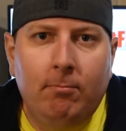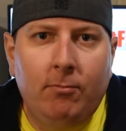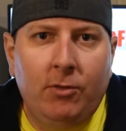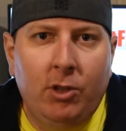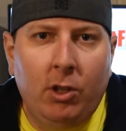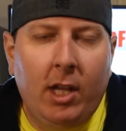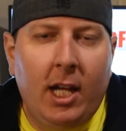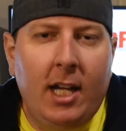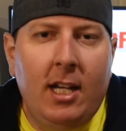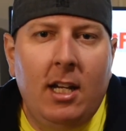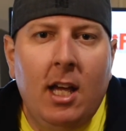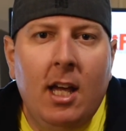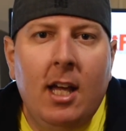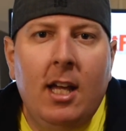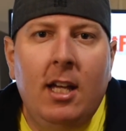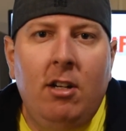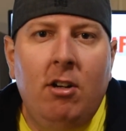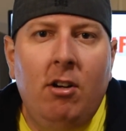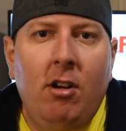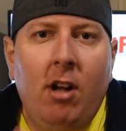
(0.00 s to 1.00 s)
So then
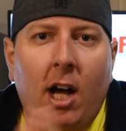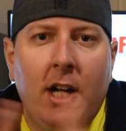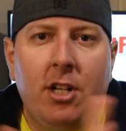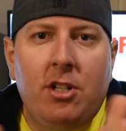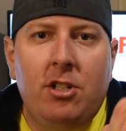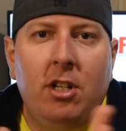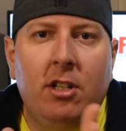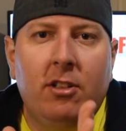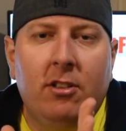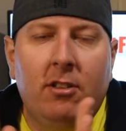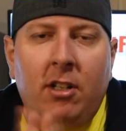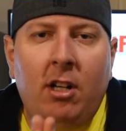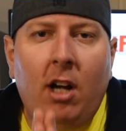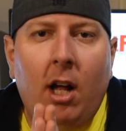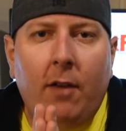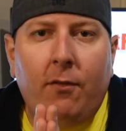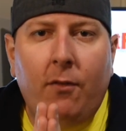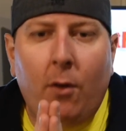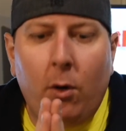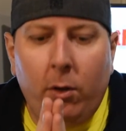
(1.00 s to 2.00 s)
you're not
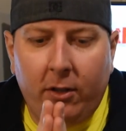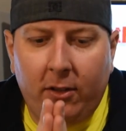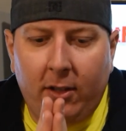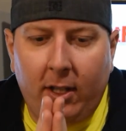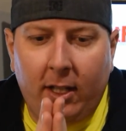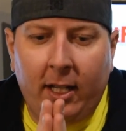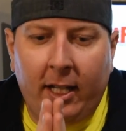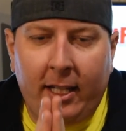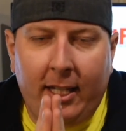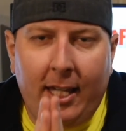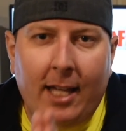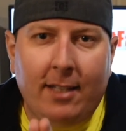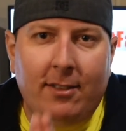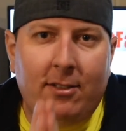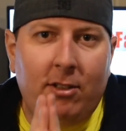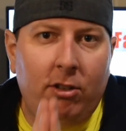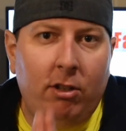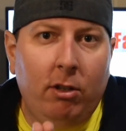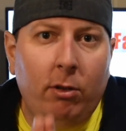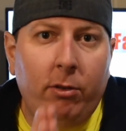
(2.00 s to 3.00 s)
focusing, like,
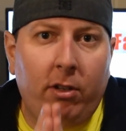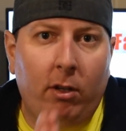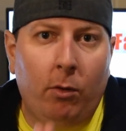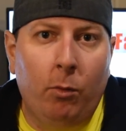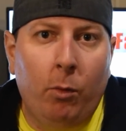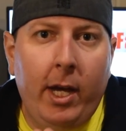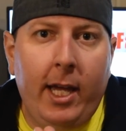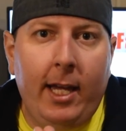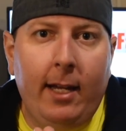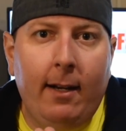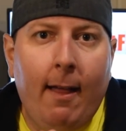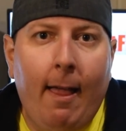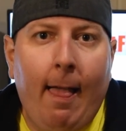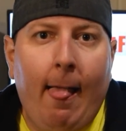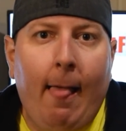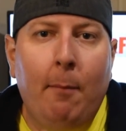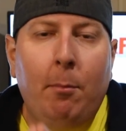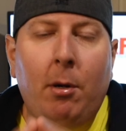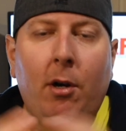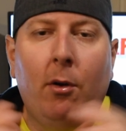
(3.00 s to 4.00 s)
yes, you're losing weight,
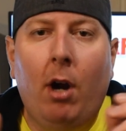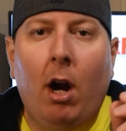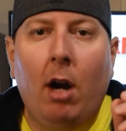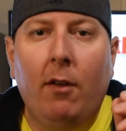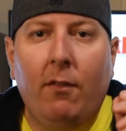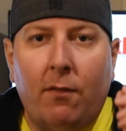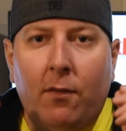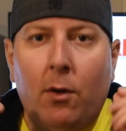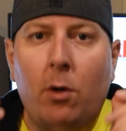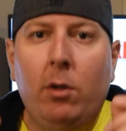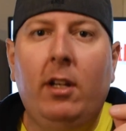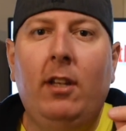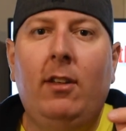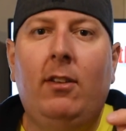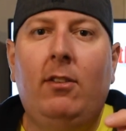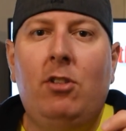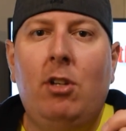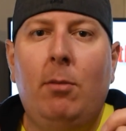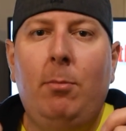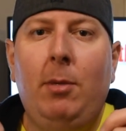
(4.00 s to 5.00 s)
but our
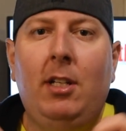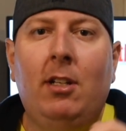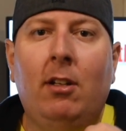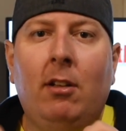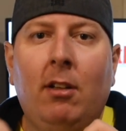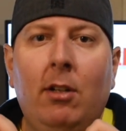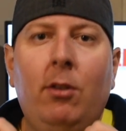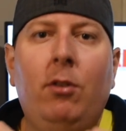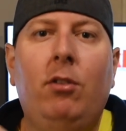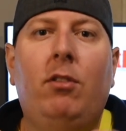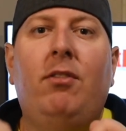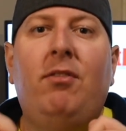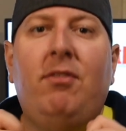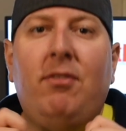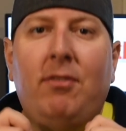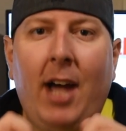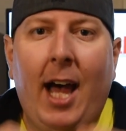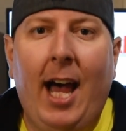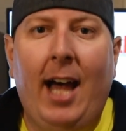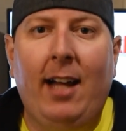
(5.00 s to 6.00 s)
focus should be to lose
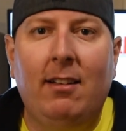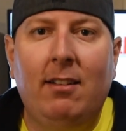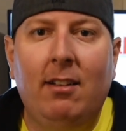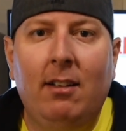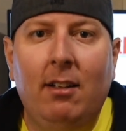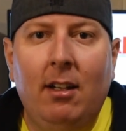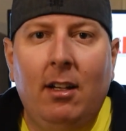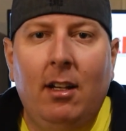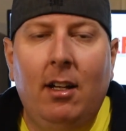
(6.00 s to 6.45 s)
fat,